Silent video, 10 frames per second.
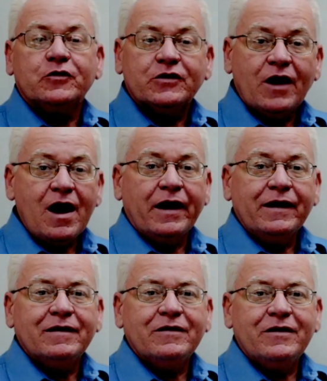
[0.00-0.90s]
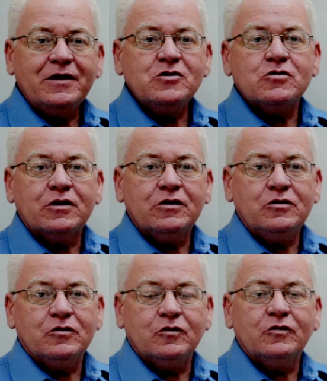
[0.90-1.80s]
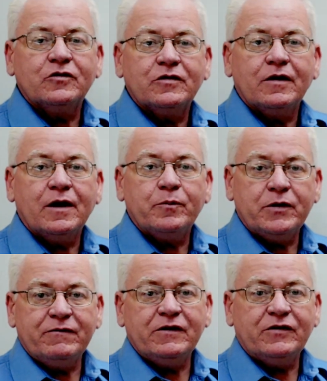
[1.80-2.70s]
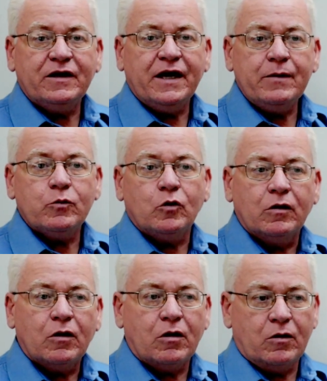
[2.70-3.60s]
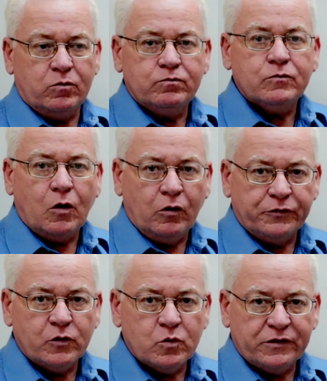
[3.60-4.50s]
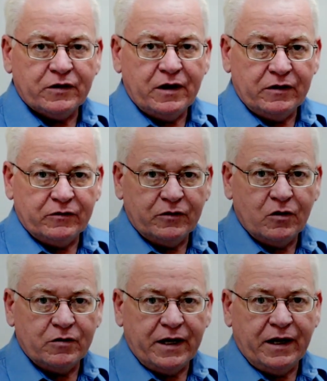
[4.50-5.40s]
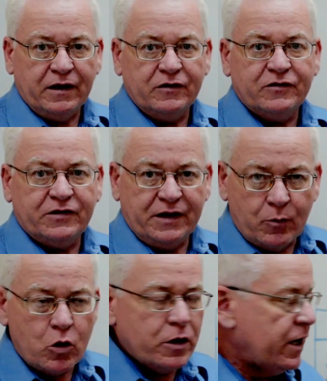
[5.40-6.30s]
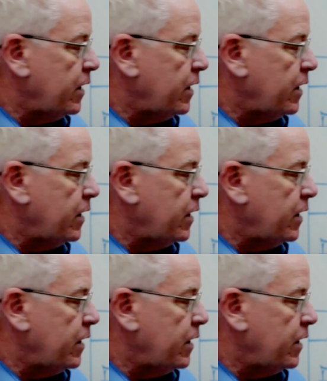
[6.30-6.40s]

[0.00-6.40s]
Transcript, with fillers: it's not, then you can use a PVC cable, or also what's as known as CMR